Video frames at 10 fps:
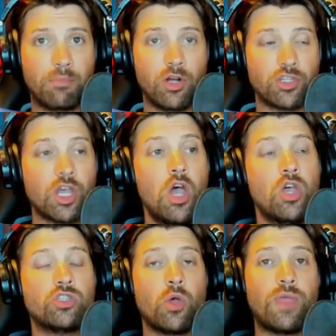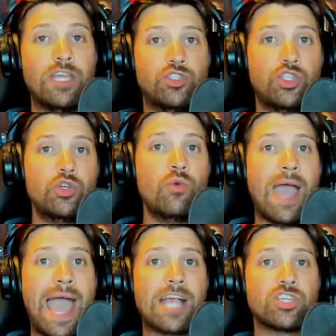Brooks, so they do
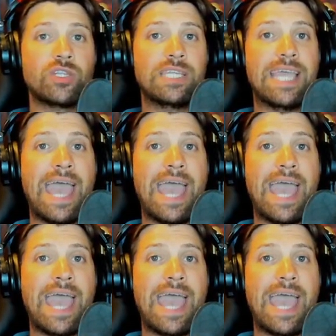actually